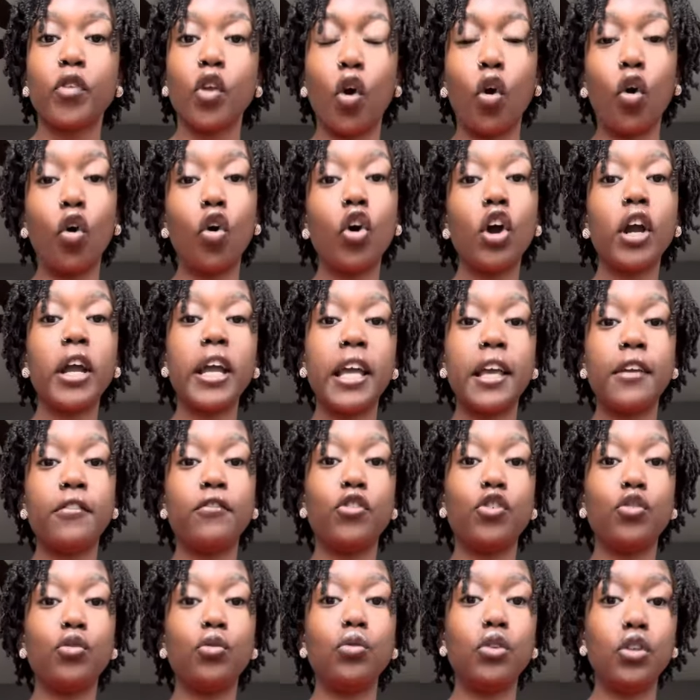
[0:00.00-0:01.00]
Or if
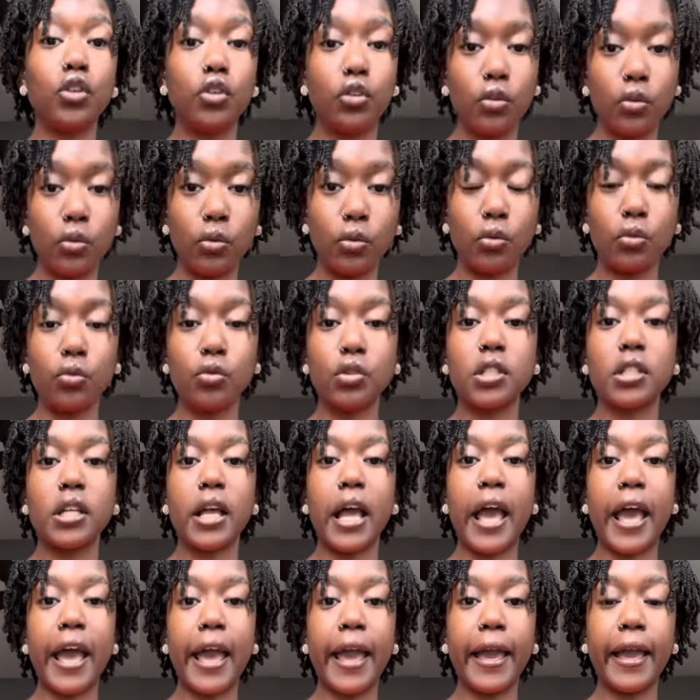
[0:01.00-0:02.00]
you use
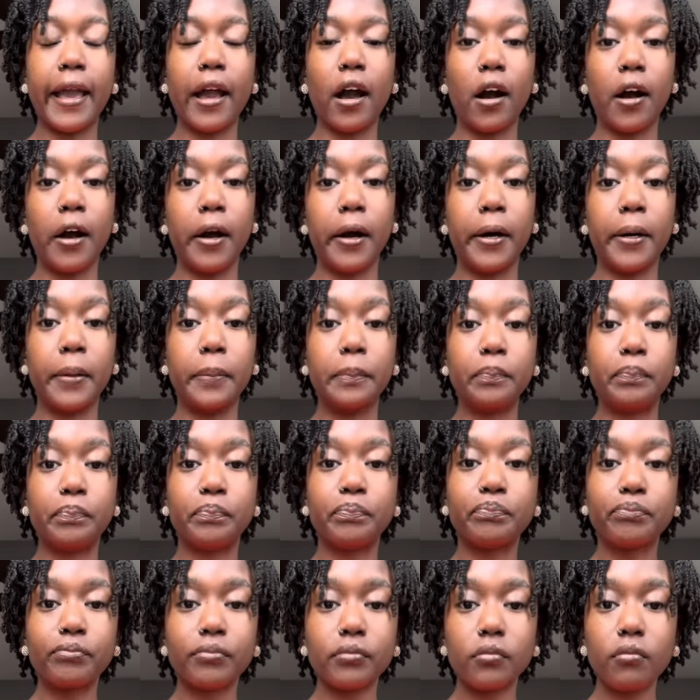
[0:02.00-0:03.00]
a
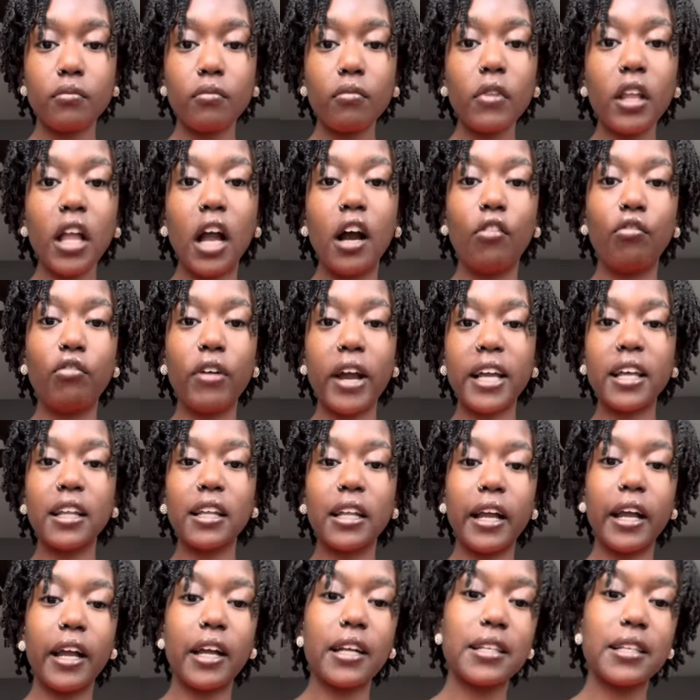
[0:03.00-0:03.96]
regular hair